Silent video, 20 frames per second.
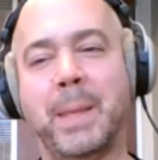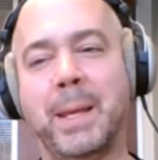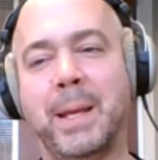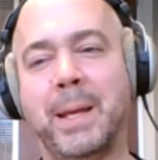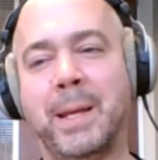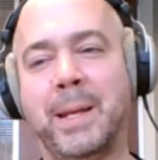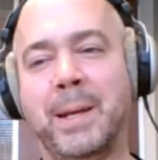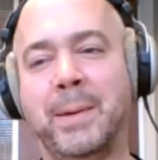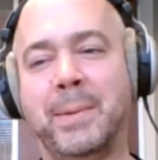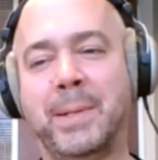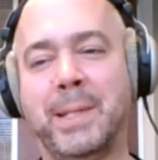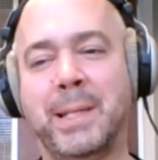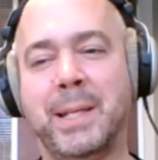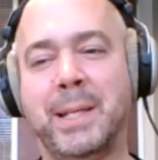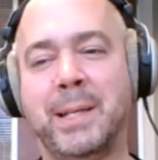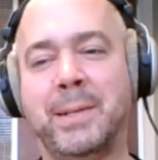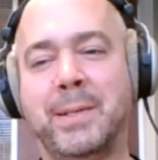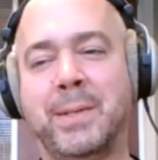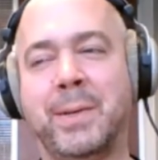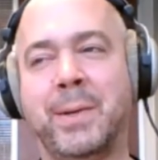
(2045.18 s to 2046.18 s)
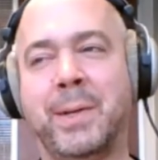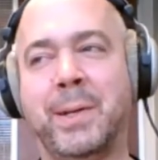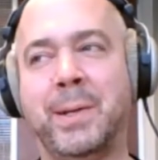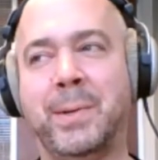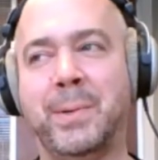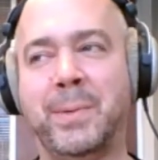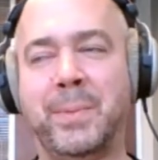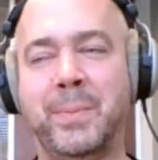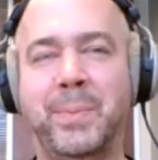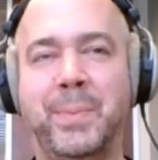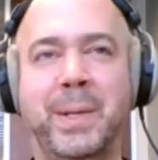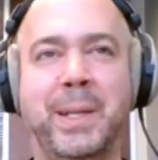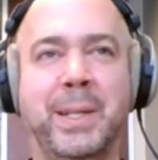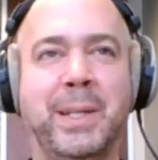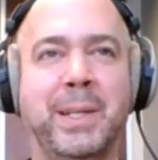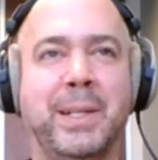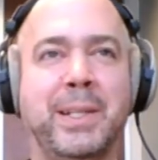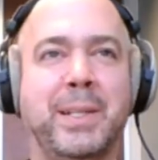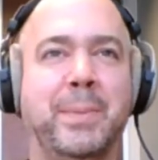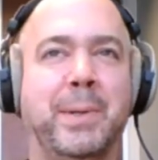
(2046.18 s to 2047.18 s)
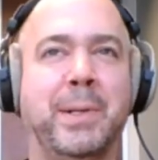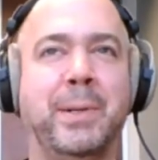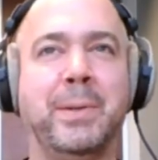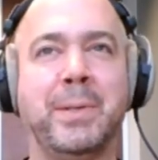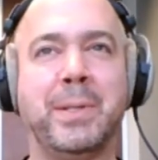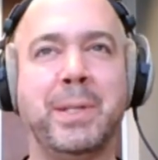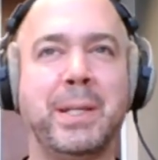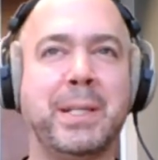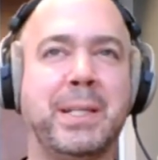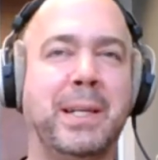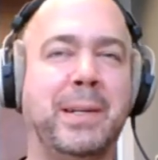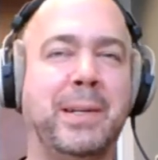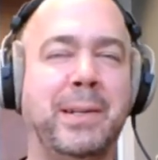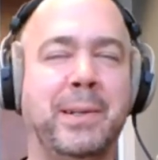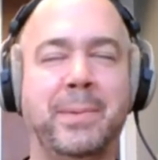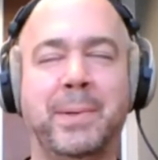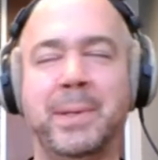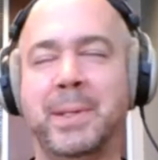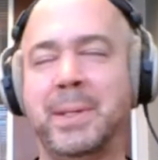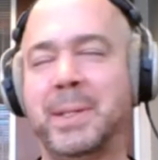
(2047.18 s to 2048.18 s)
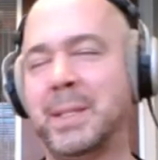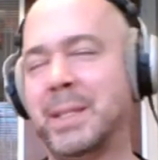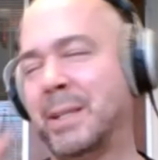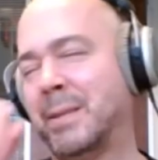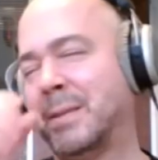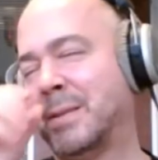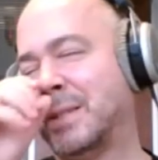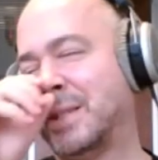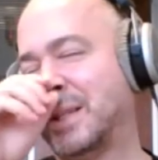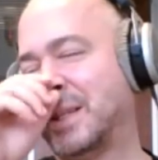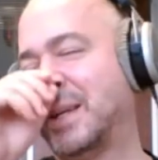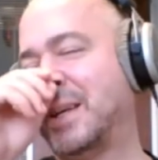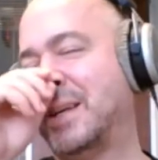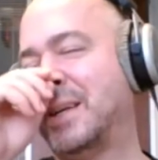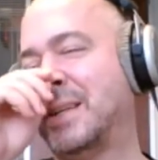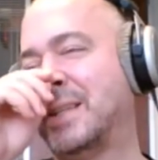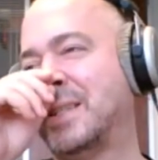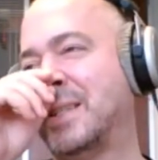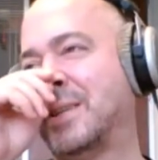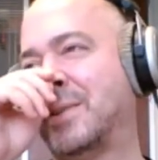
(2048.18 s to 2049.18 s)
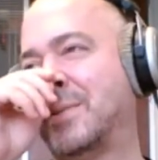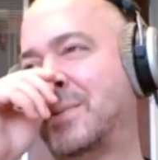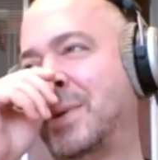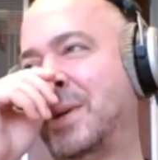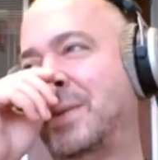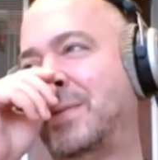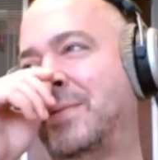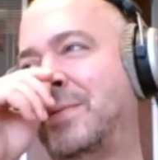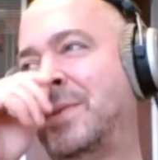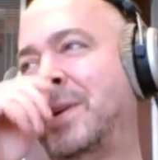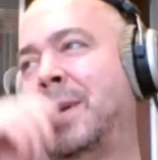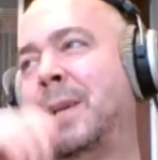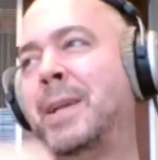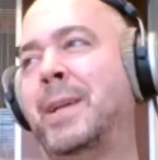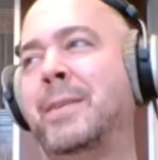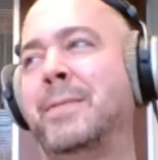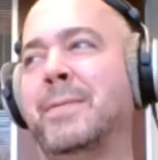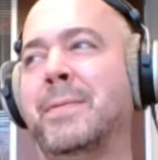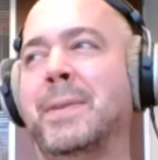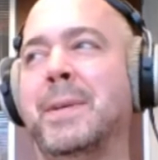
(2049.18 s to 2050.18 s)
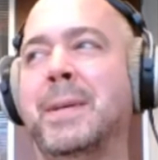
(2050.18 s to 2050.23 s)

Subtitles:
and I would say yes or no. He had like some acoustic sounding ones. So I was like, that's not quite fun enough.